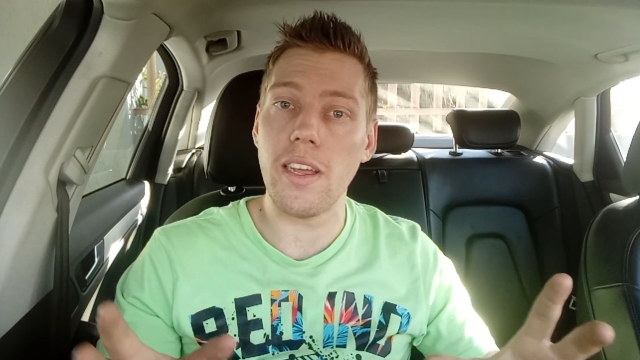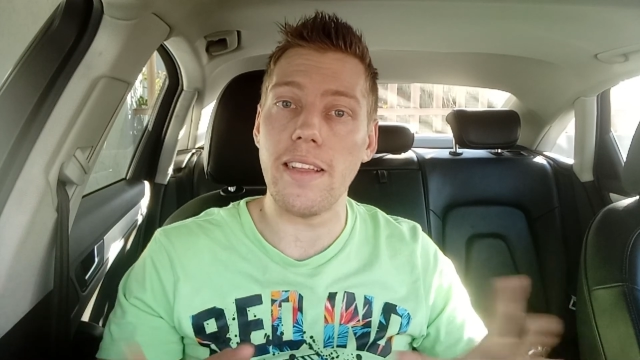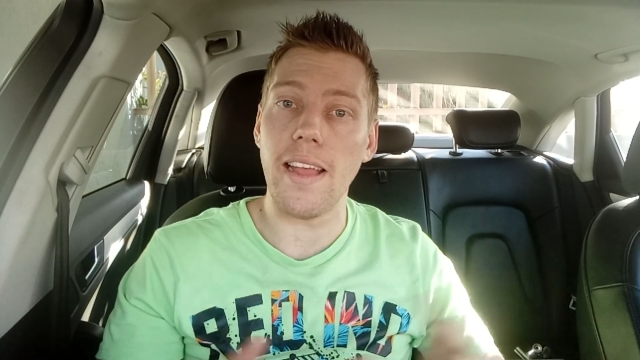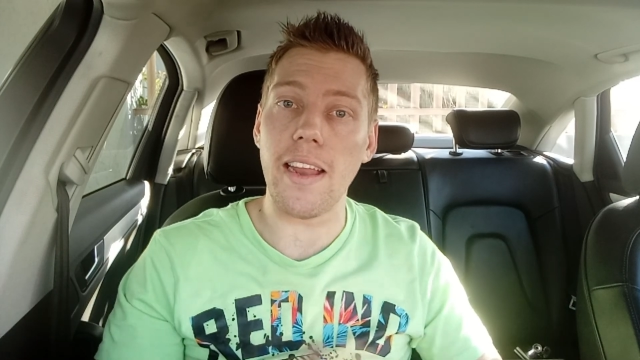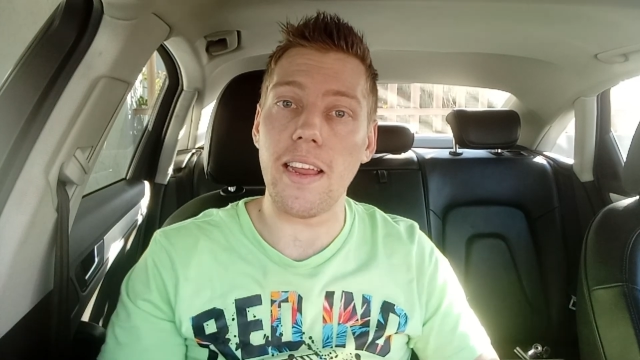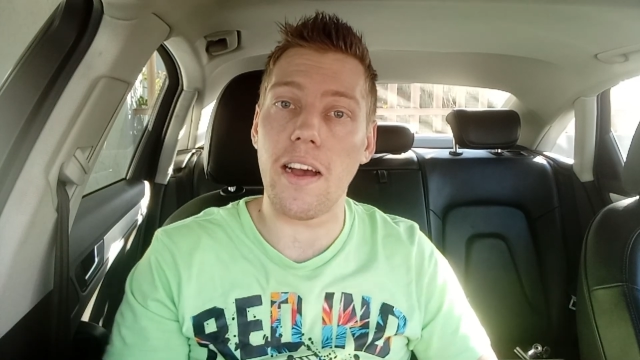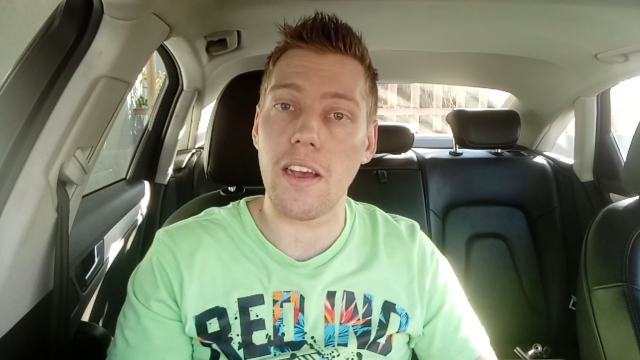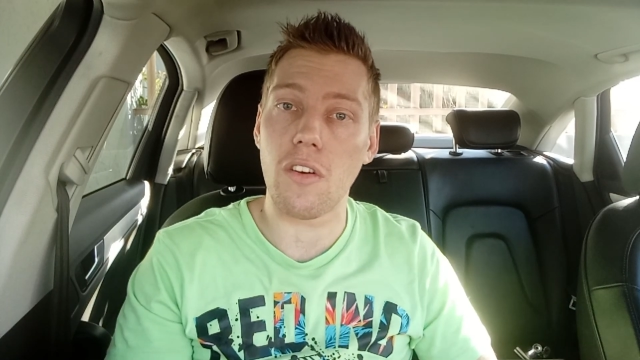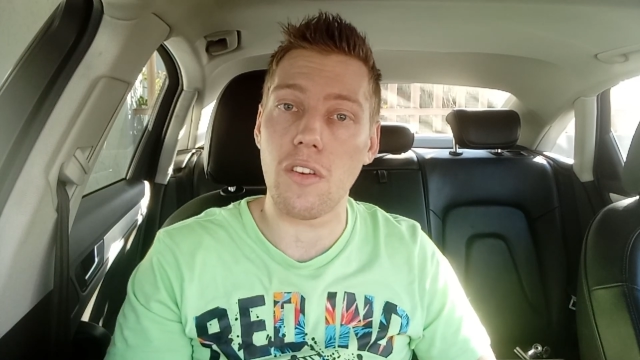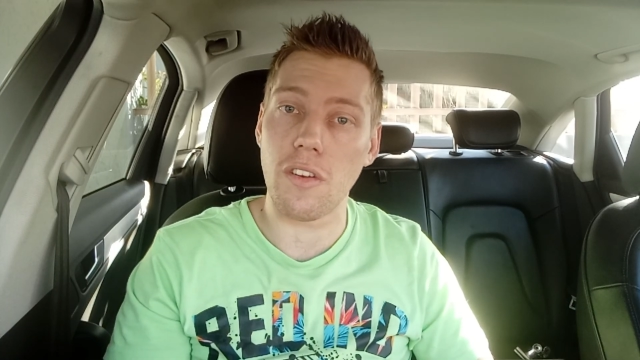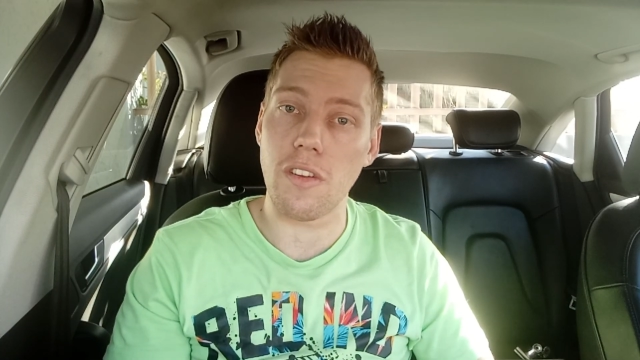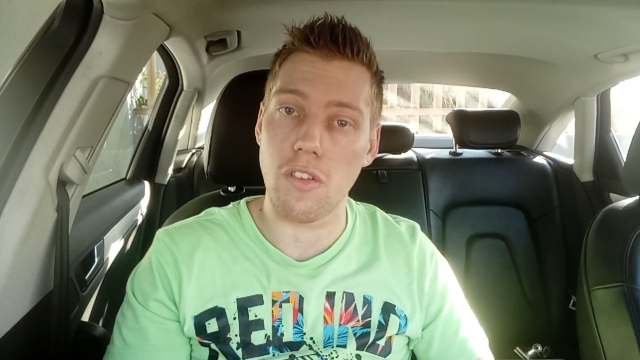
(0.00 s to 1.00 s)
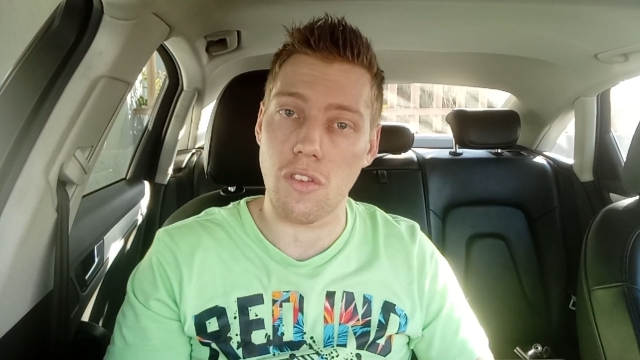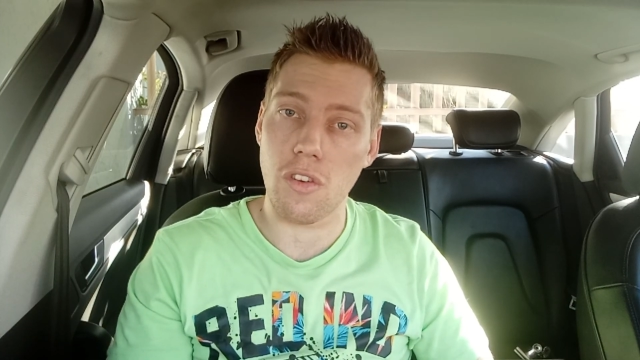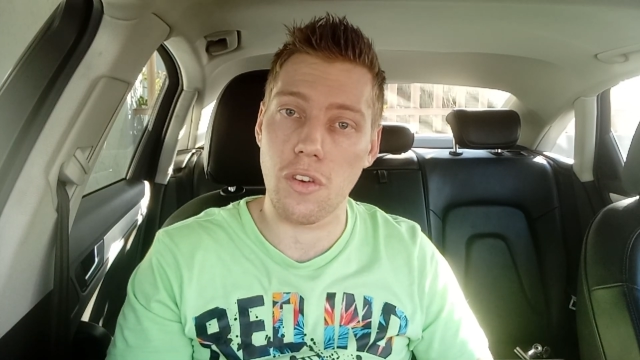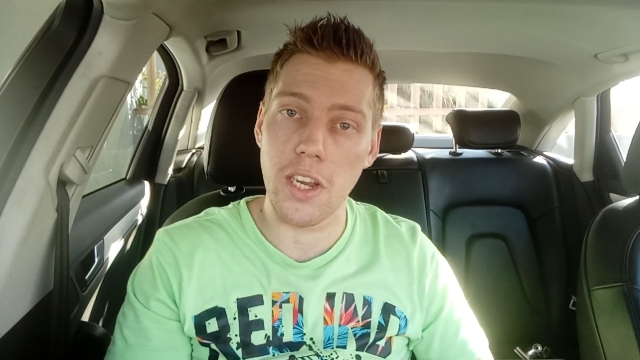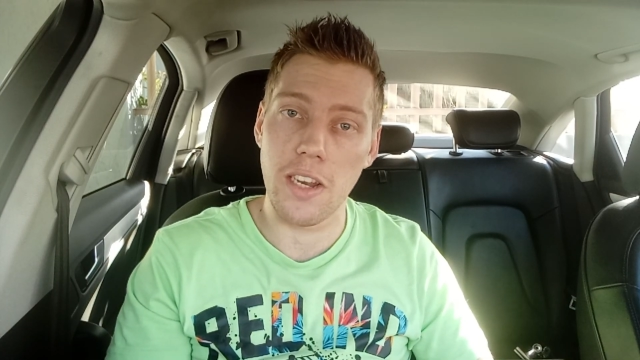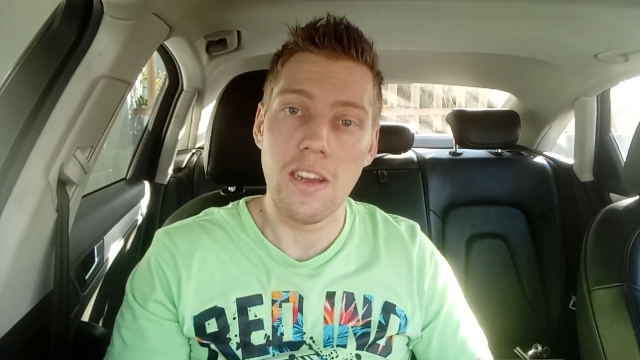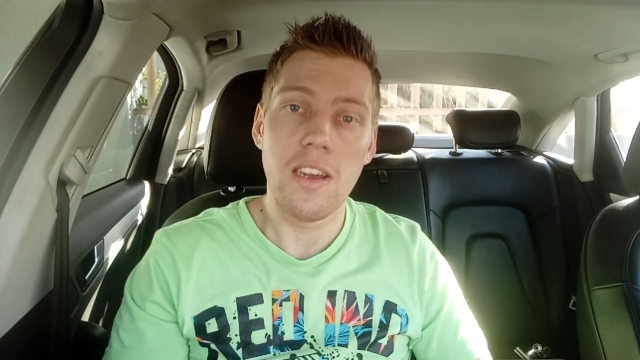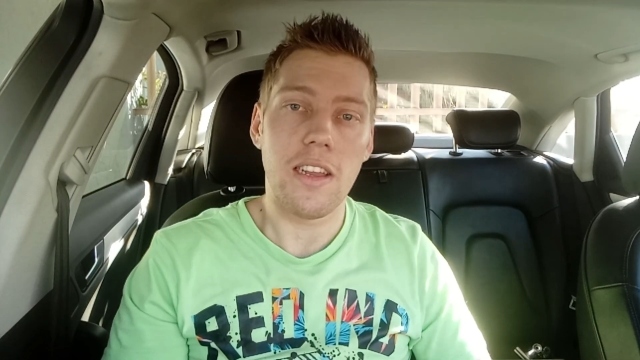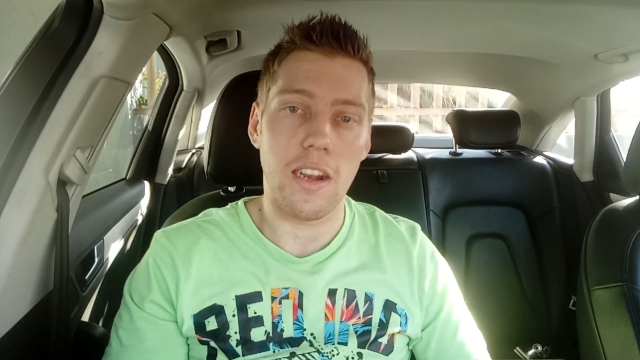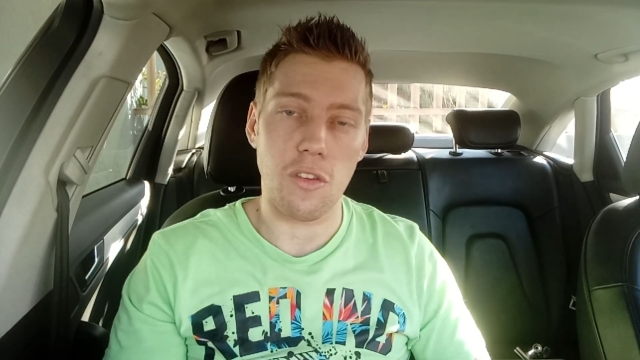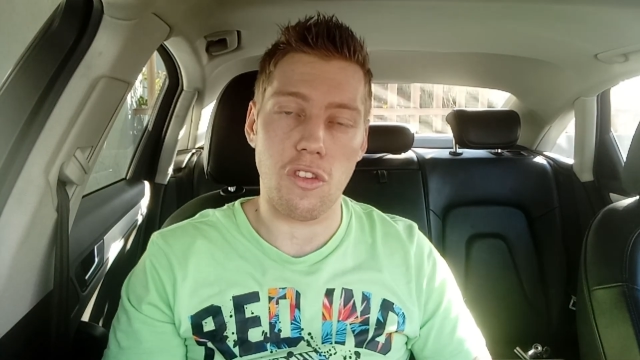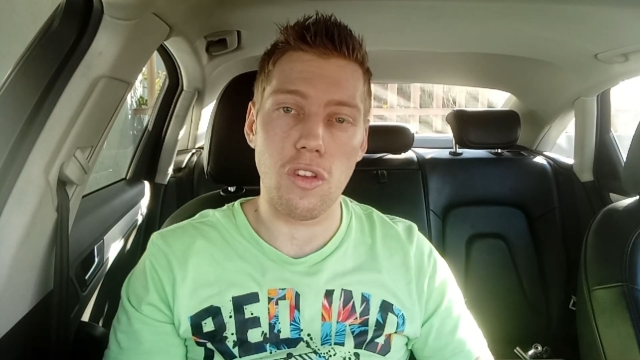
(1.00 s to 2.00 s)
hit any icon on the screen, and
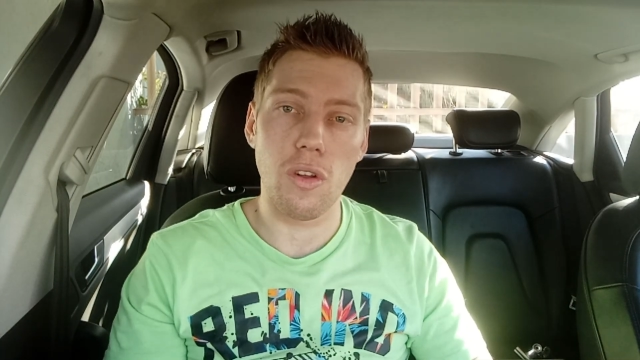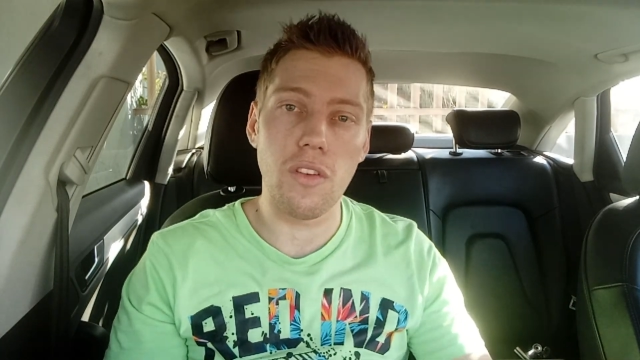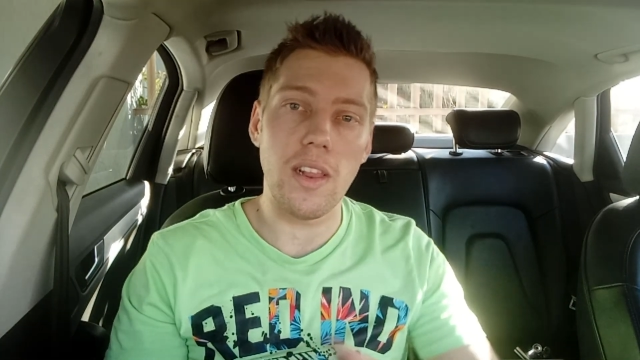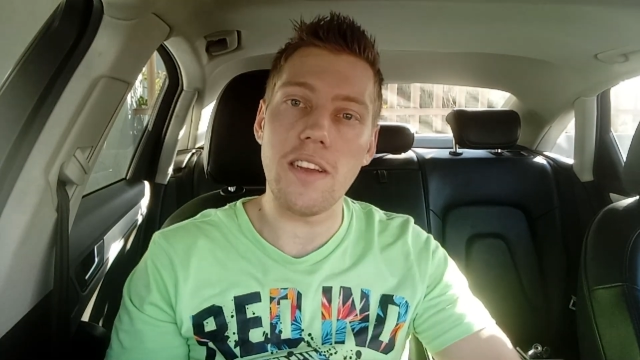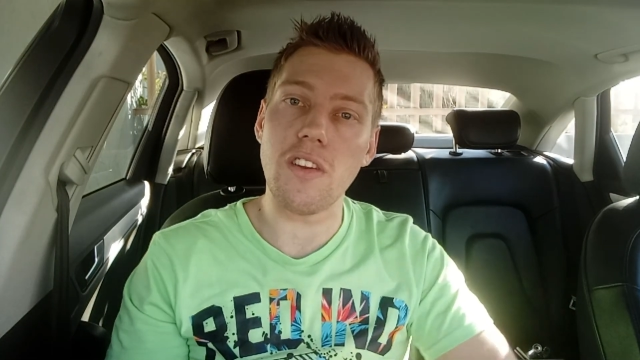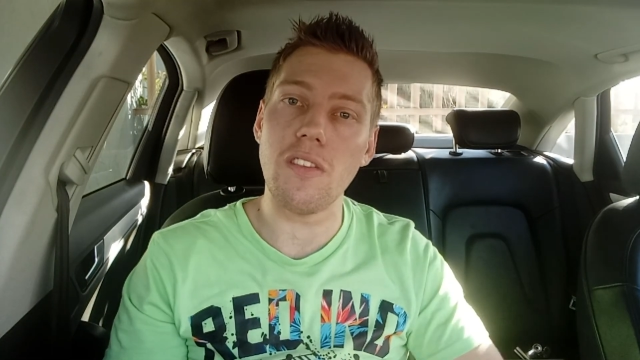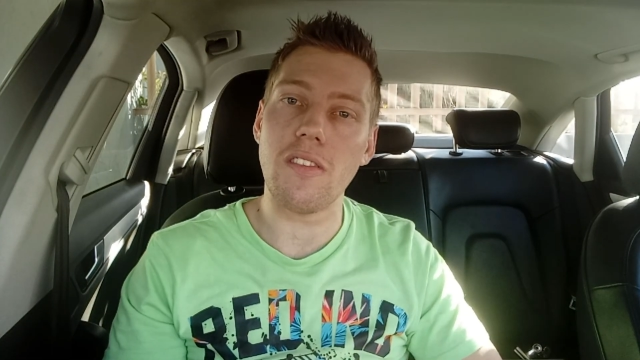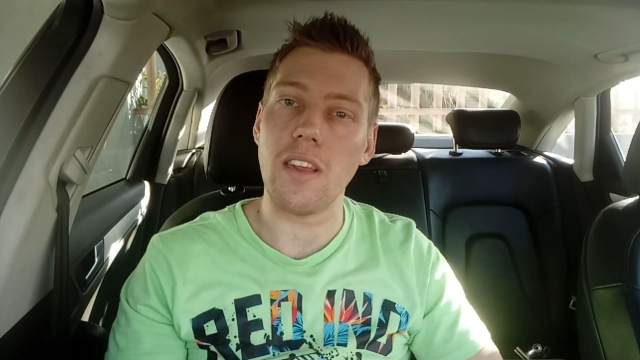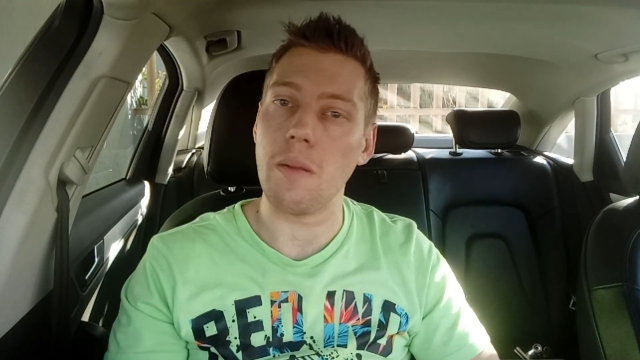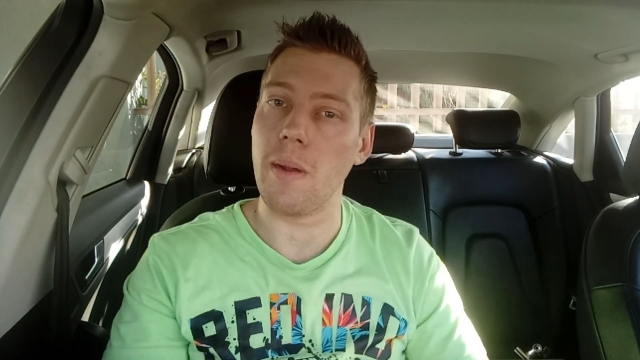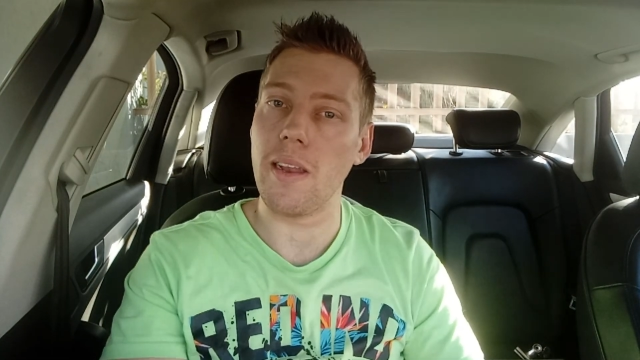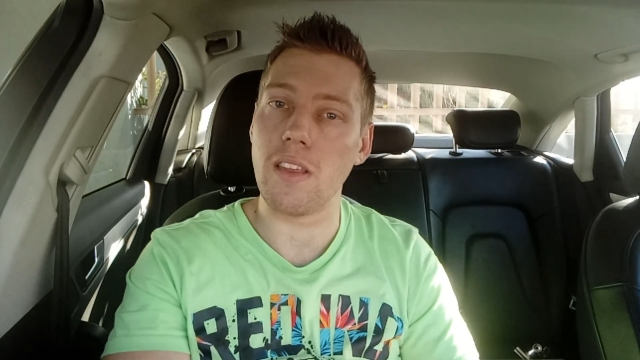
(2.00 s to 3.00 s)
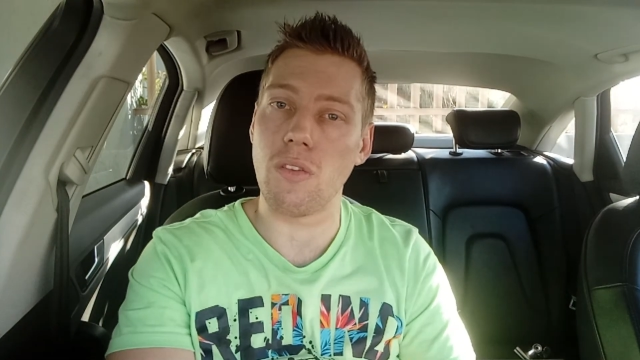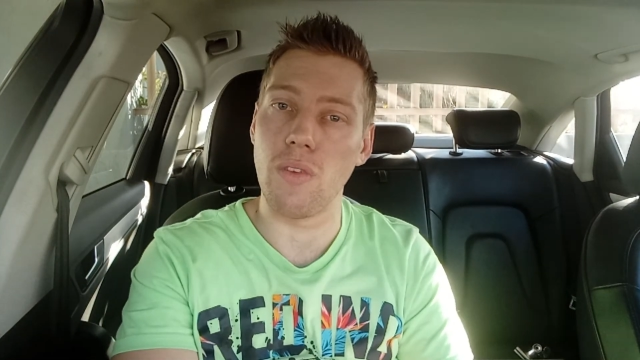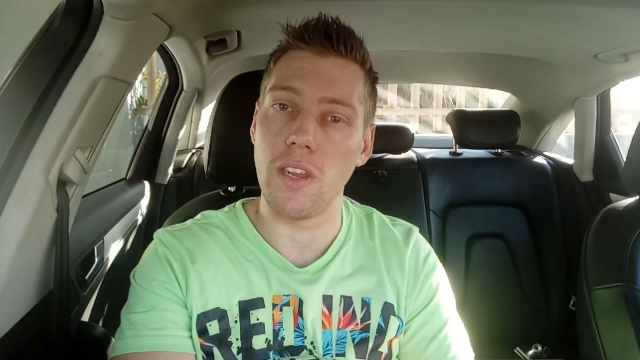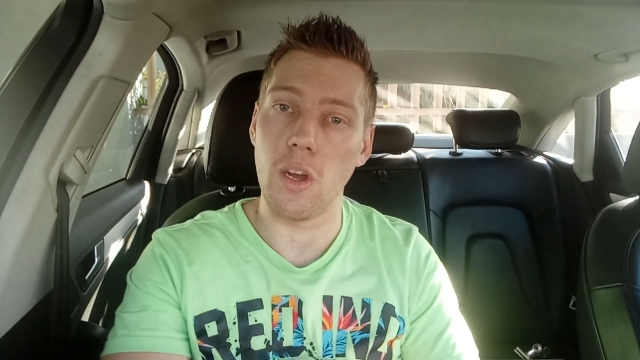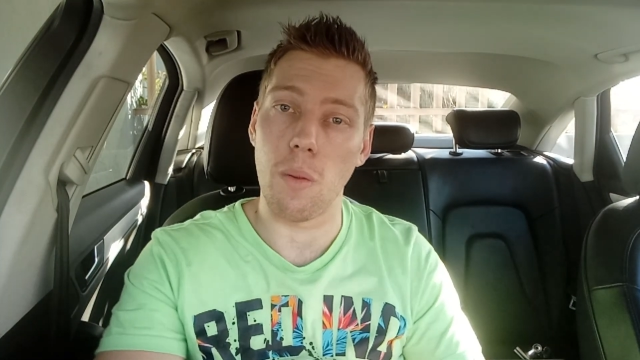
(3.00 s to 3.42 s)
I'll see all of you legends in my next video.